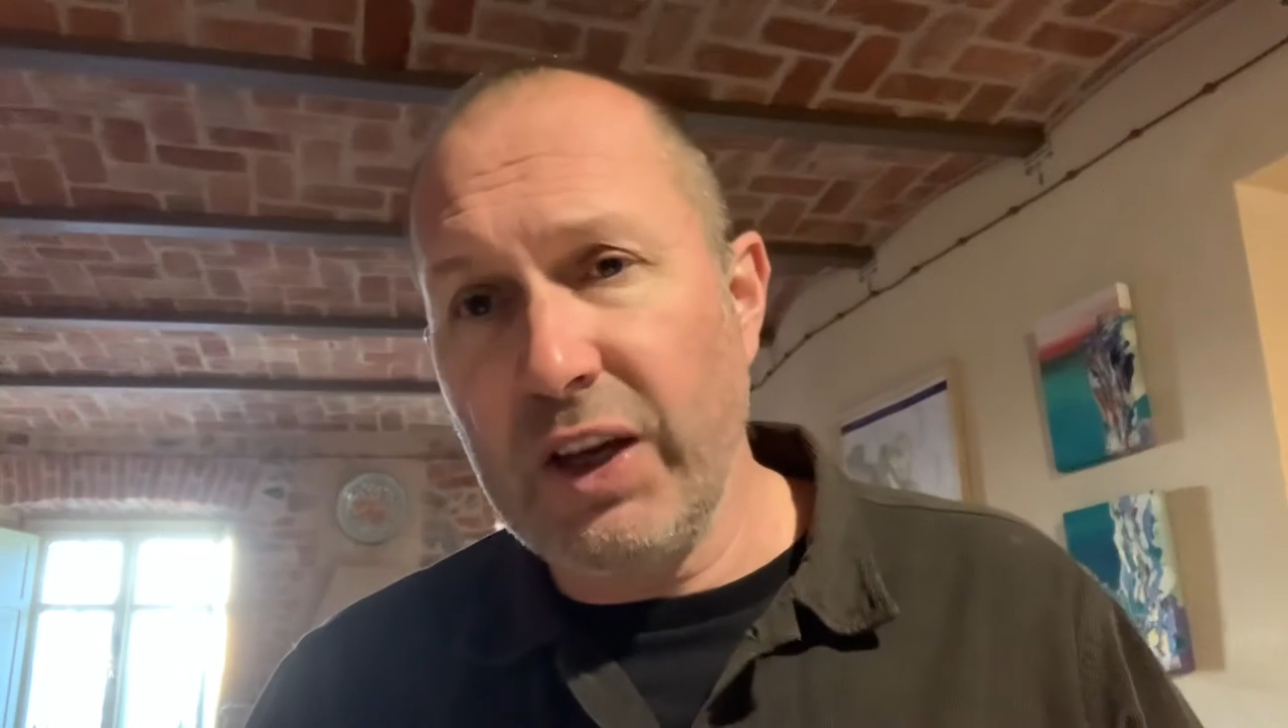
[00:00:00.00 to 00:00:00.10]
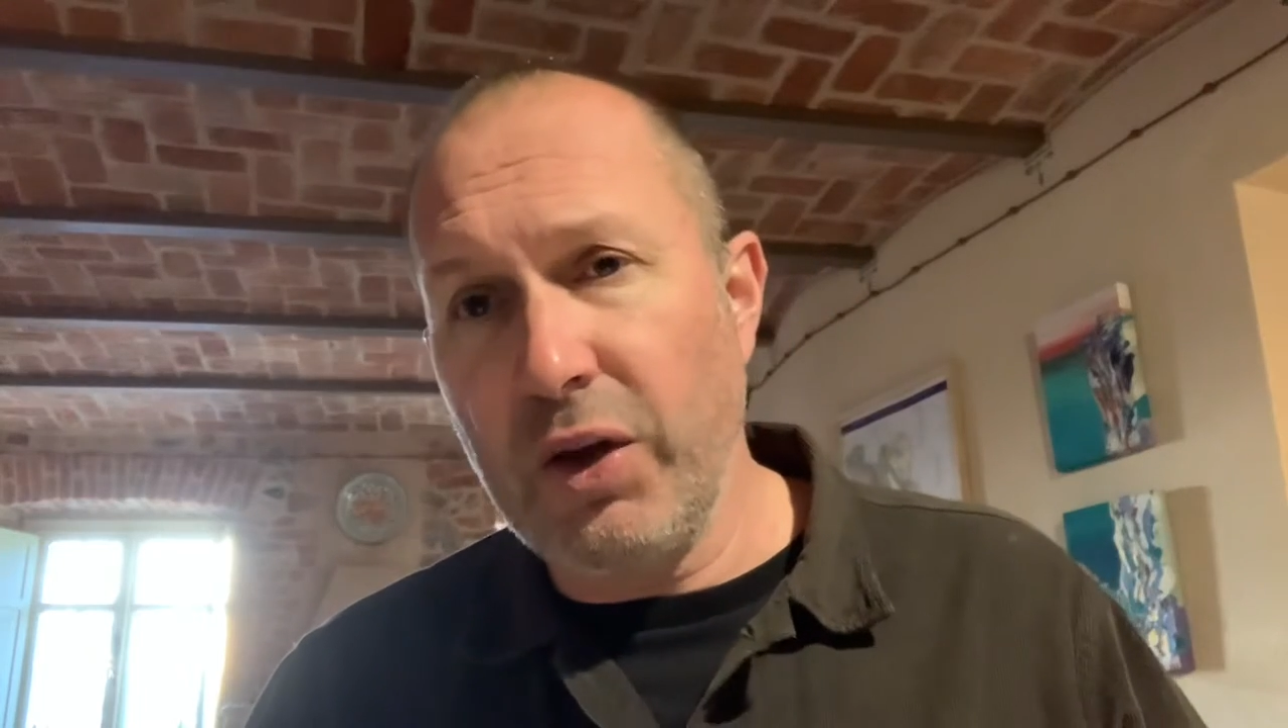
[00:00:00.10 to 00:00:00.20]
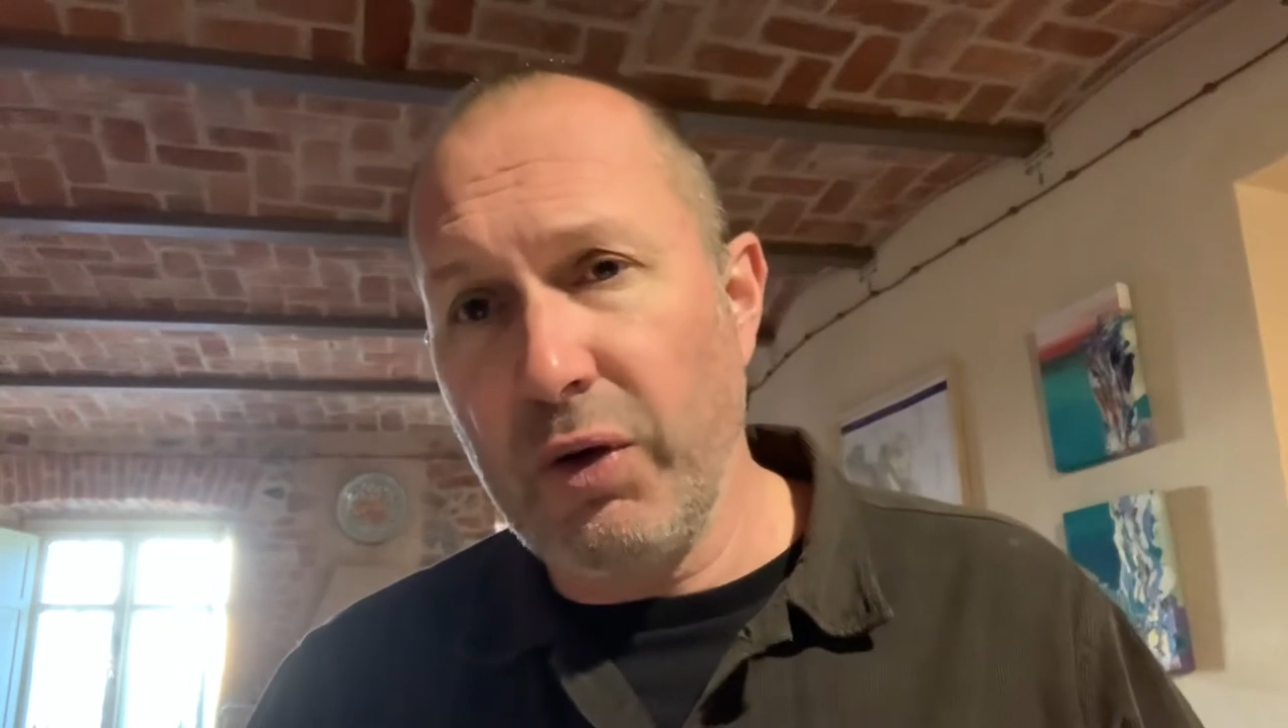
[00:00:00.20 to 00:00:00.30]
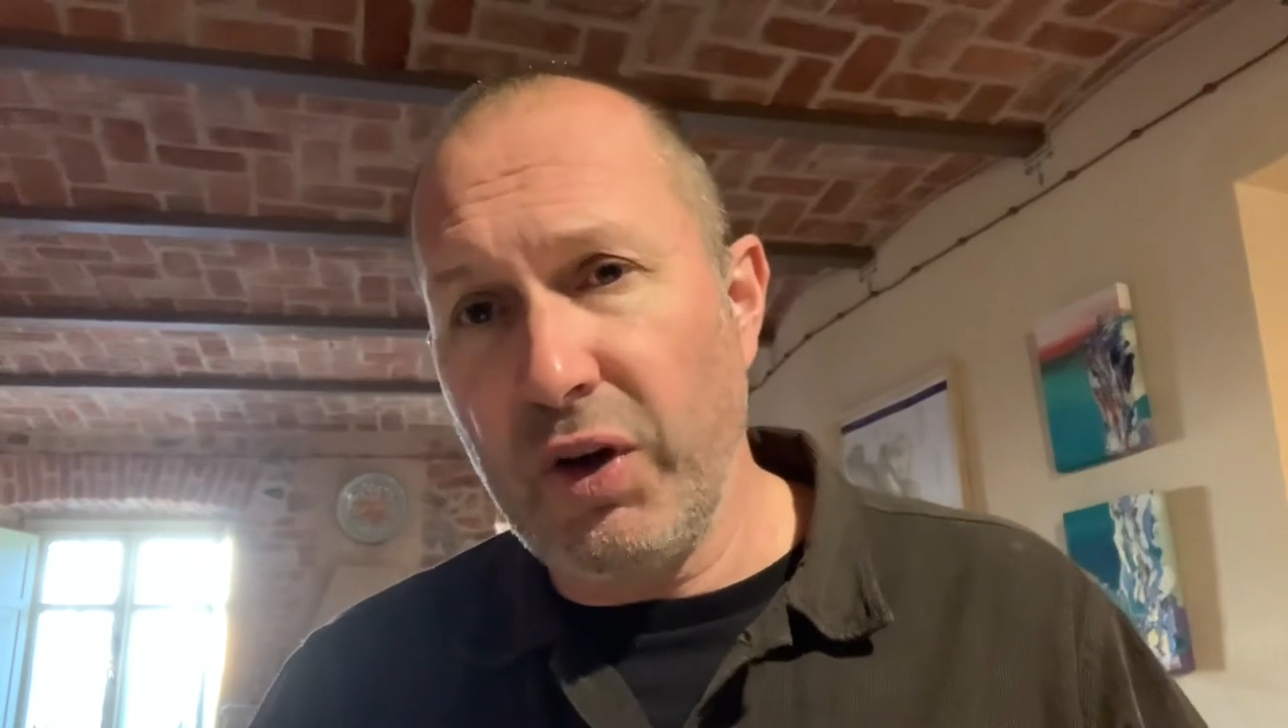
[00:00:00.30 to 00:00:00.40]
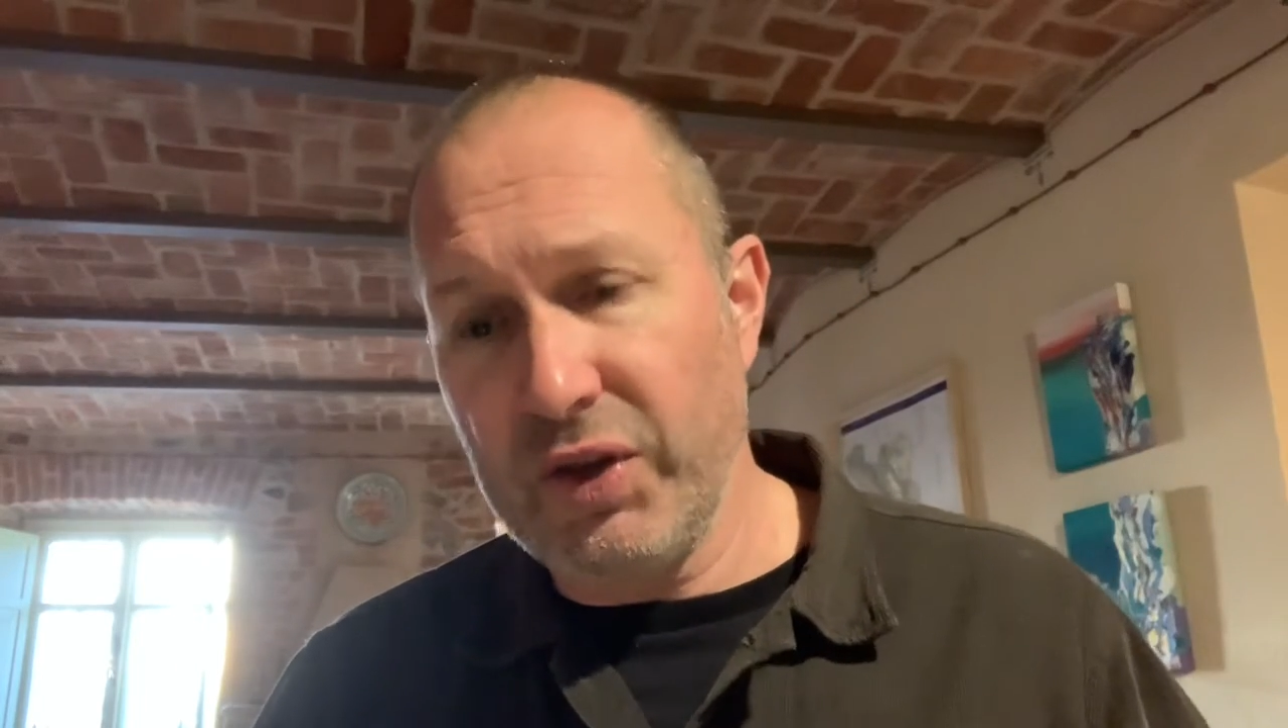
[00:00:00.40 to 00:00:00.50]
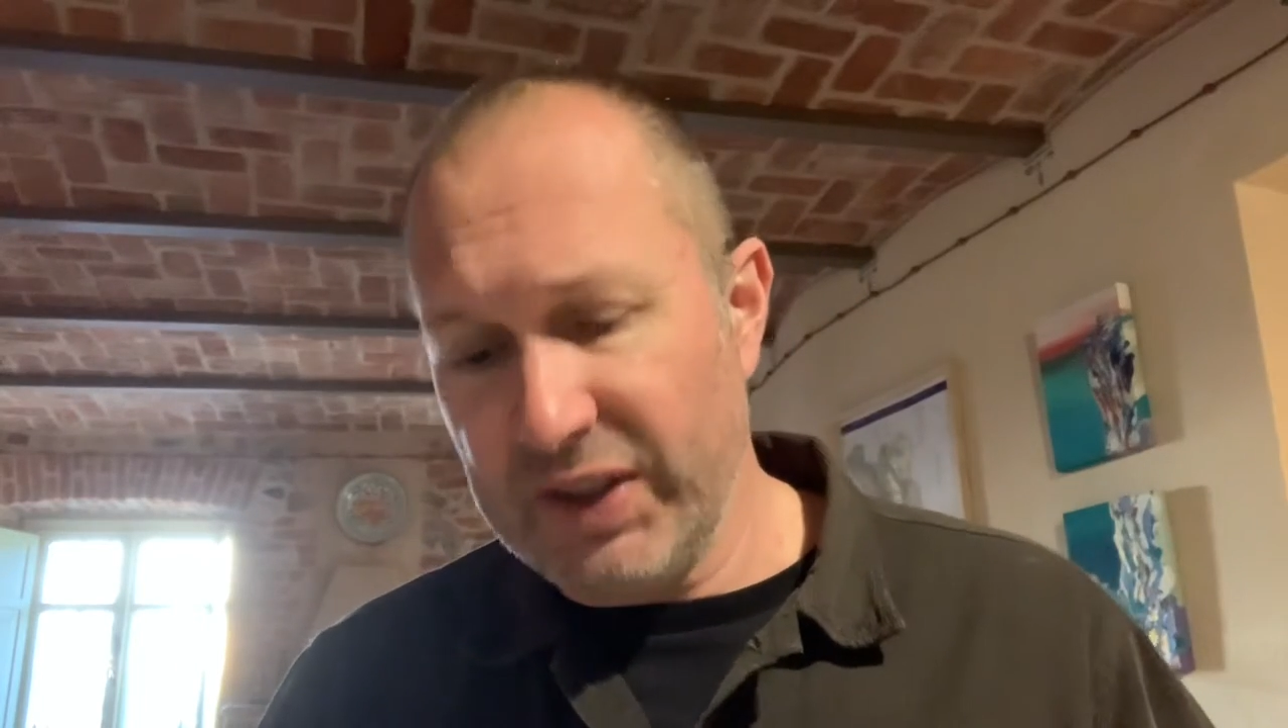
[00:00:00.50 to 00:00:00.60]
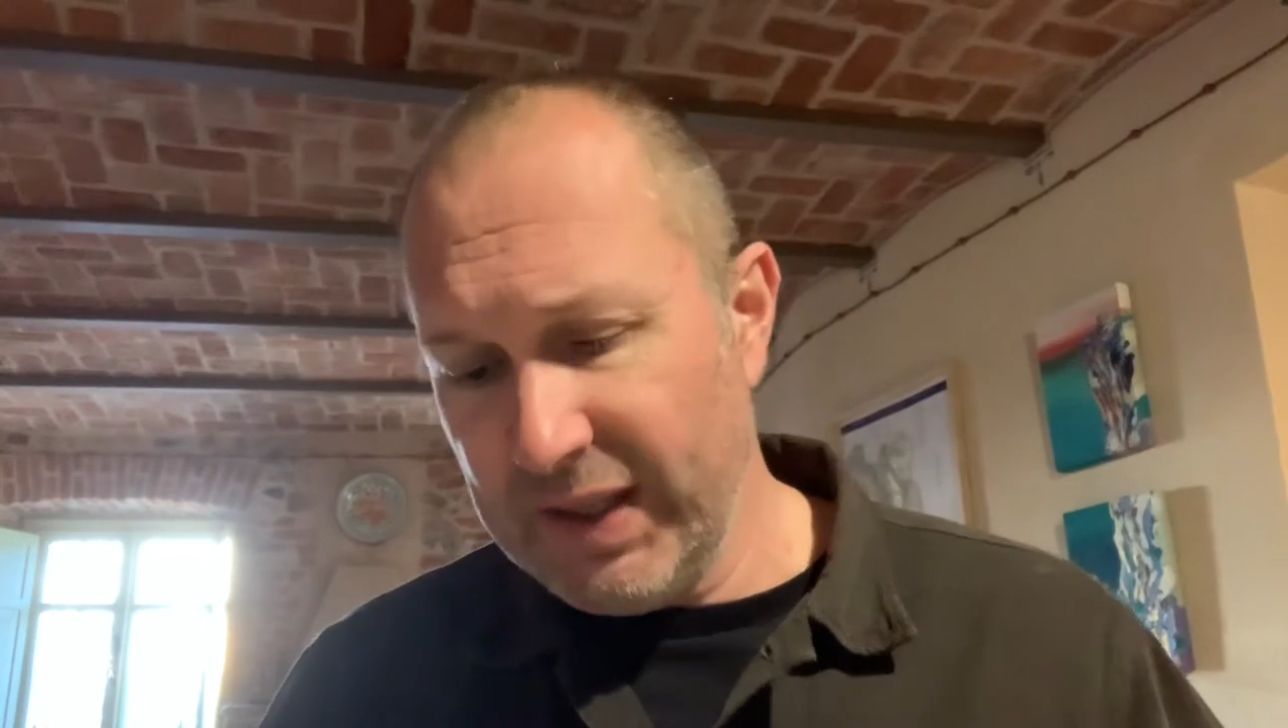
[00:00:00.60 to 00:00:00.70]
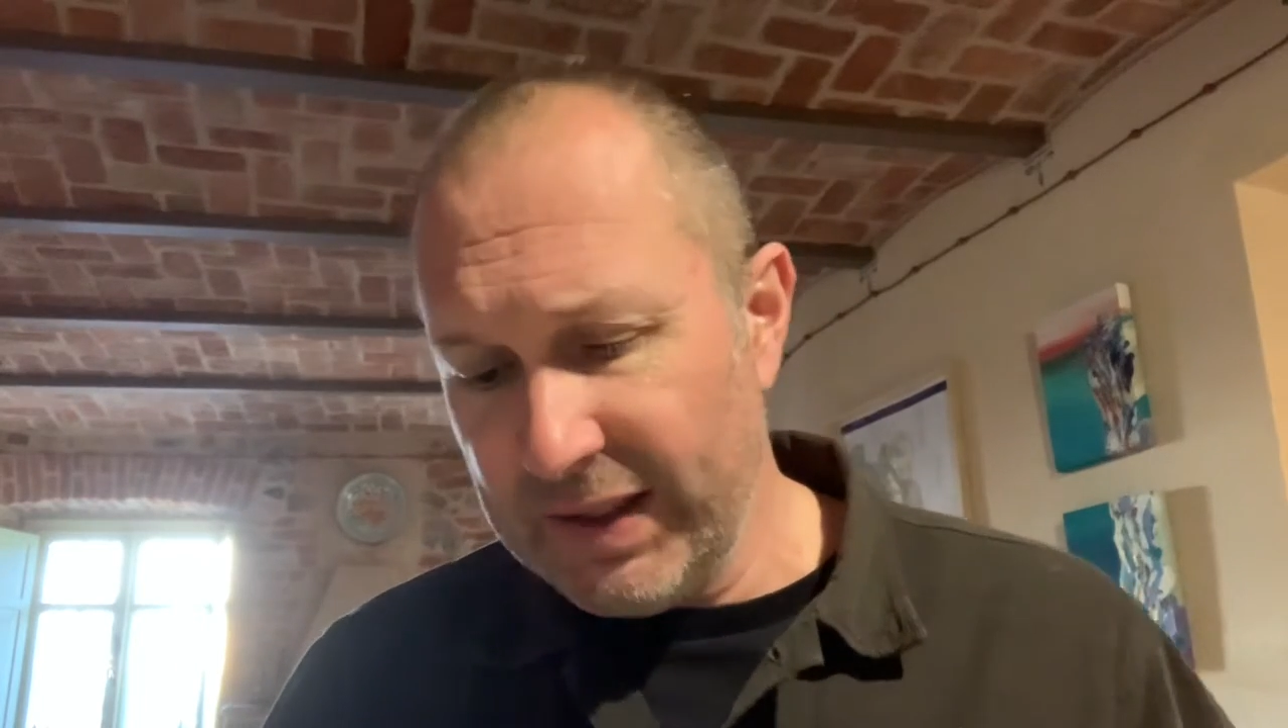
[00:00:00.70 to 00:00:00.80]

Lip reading: Curiosity